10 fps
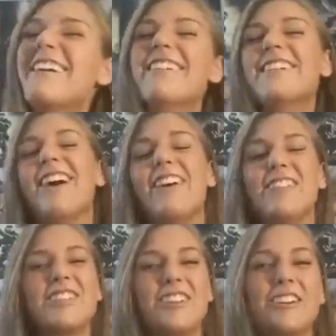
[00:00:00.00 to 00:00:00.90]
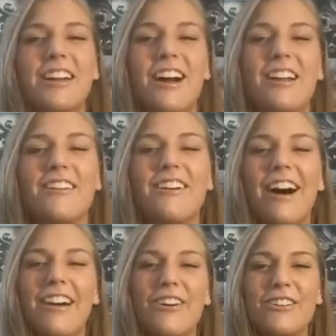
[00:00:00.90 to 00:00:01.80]
No, I'm just joking. I don't
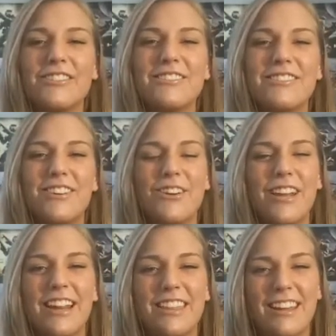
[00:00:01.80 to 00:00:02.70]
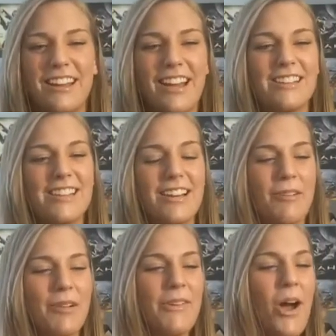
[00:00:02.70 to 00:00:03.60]
hold anything against
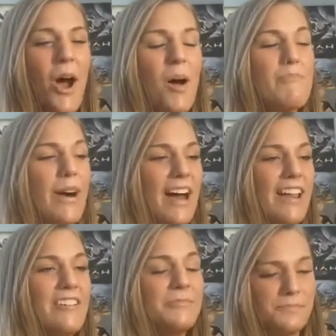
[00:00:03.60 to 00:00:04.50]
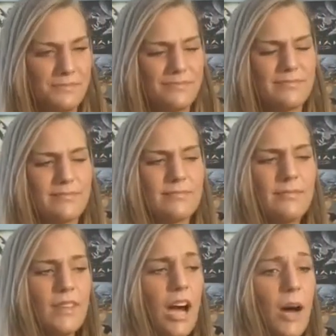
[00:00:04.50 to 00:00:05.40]
anyone. But,
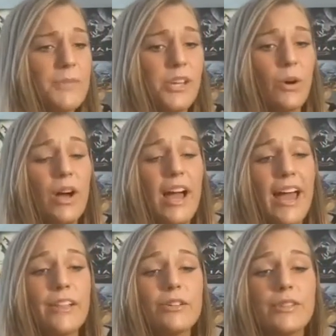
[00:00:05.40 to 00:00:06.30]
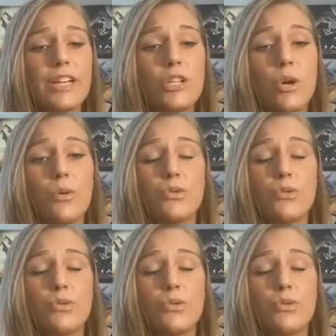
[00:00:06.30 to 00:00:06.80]
so Halo Reach was